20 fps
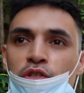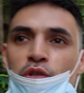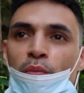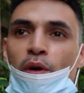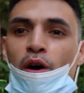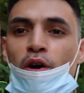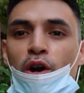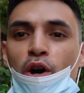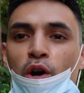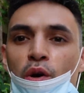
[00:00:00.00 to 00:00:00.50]

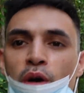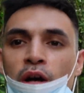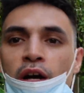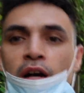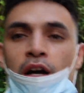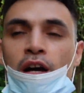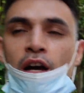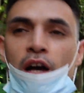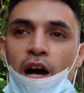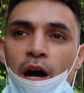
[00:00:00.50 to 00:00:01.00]
Tomorrow,
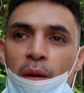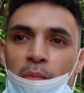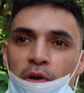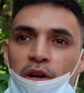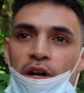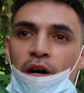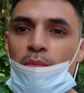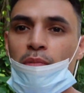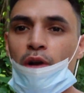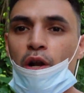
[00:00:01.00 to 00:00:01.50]
I'm
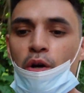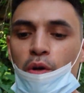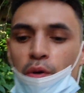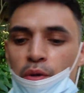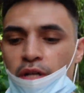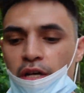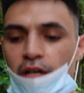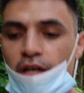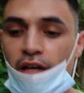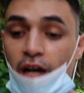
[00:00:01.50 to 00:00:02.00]
gonna
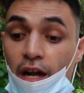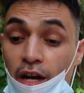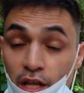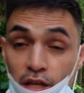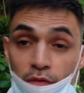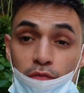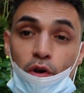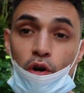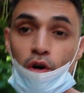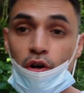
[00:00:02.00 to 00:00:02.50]
upload
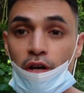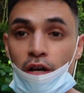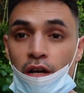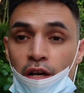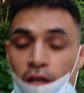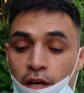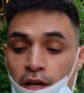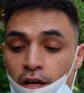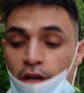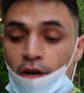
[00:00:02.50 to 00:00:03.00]
another vlog.
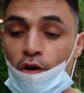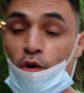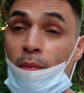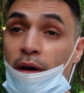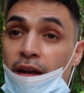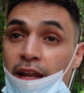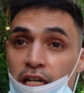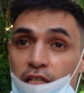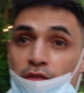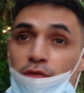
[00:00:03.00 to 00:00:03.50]
Well,
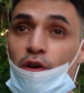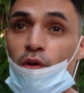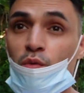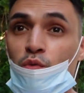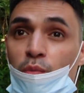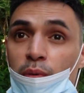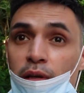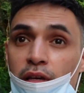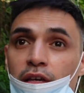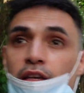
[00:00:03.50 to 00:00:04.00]
my next vlog
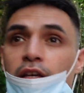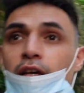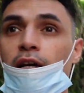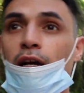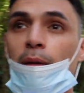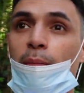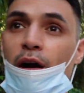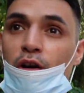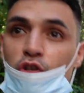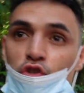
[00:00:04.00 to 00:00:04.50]
will be
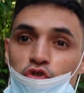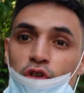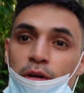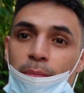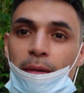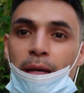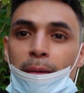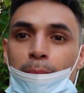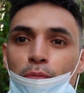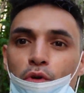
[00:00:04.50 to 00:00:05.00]
about a
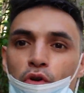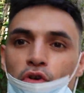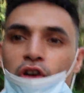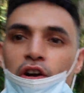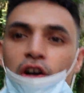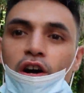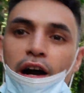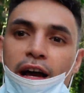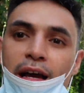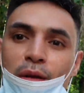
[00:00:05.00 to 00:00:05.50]
trip in
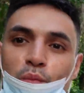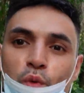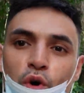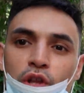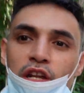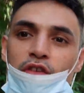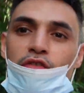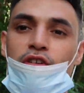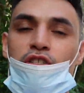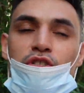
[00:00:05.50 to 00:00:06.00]
Boracay and
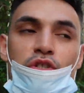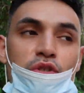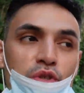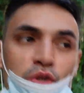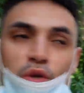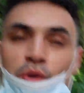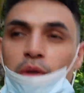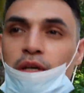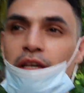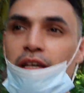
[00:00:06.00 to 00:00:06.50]
what there is to
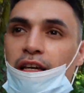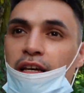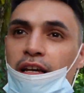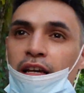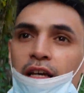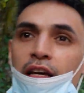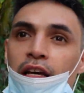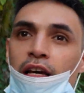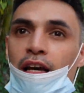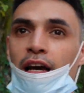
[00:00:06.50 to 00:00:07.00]
do here
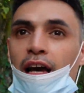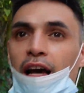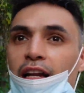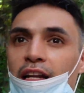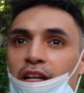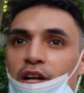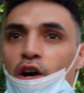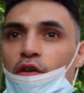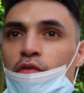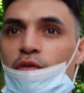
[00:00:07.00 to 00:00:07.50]

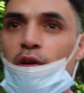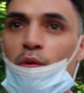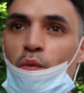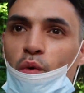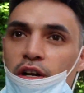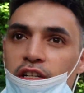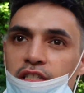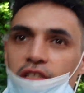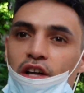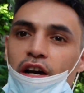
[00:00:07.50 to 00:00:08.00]
and currently
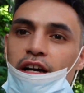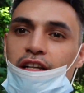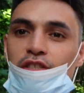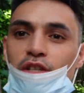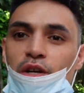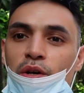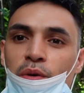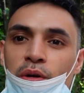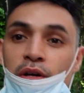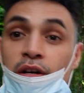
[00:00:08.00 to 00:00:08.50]
what it's like.
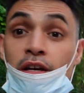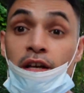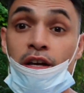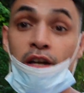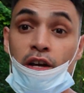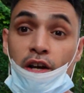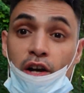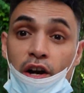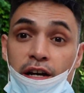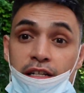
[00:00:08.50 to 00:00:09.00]
So
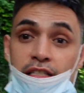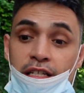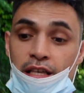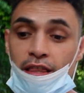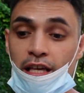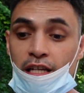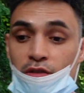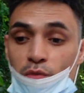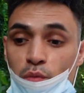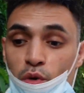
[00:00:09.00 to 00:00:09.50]
guys,
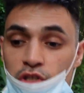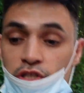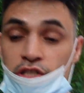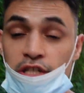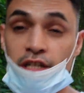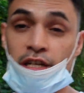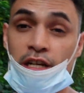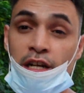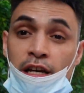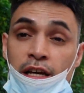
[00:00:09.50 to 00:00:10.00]
thanks for
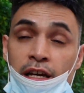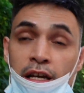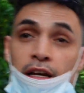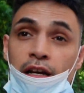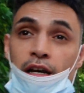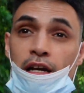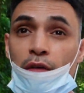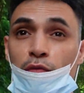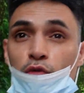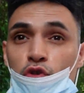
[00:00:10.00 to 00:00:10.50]
watching.
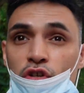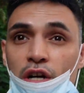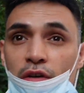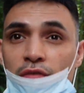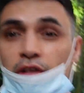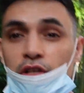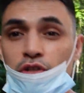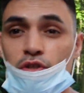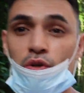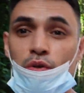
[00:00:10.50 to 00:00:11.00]
And if you're
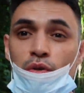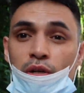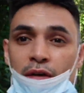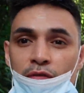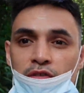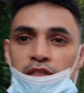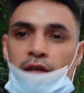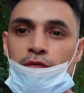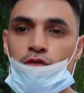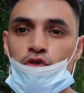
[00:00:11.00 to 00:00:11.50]
traveling soon,
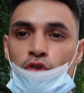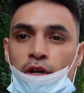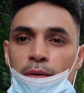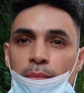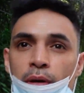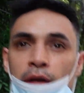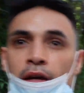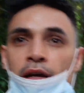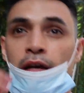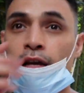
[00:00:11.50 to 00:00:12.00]
have a safe trip.
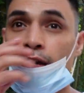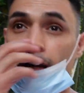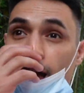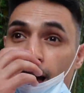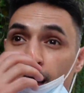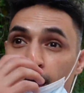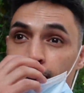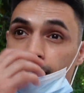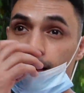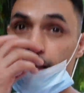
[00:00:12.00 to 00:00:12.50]

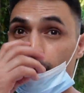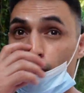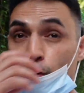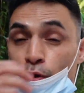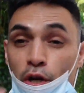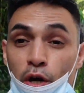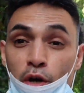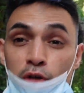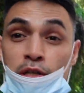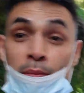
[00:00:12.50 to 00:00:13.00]
And who
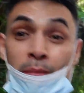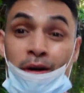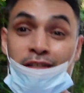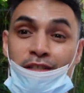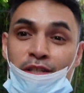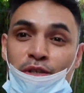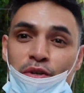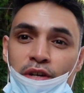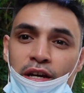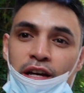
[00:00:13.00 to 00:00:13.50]
knows, I might
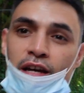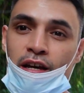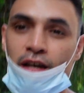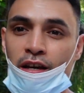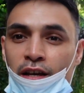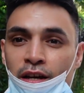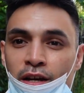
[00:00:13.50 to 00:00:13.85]
see you here.